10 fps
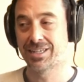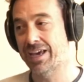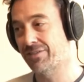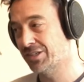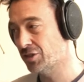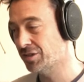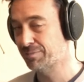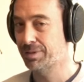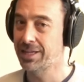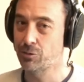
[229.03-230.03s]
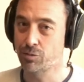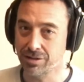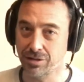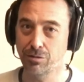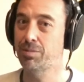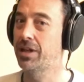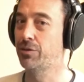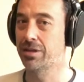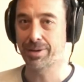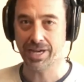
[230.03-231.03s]
Having students play with you, play
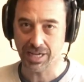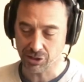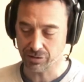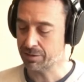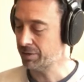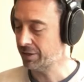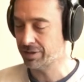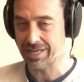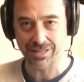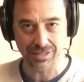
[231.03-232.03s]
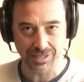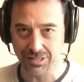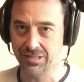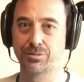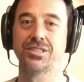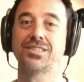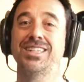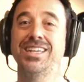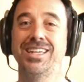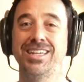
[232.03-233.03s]
with a backing track, play with other instruments
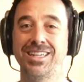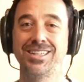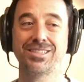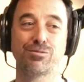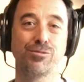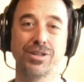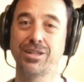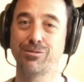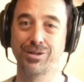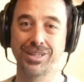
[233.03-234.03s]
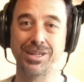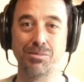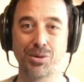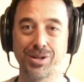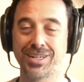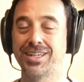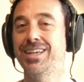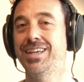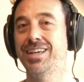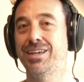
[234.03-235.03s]
is really important
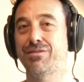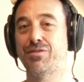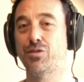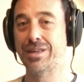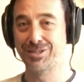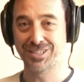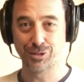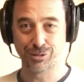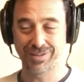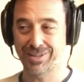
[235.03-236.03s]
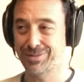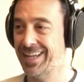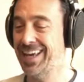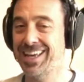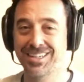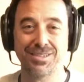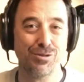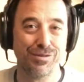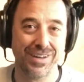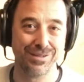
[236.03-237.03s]
for their musical development, and it's
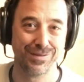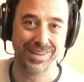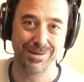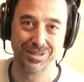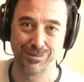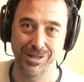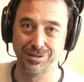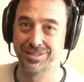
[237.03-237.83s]
more fun for them as well.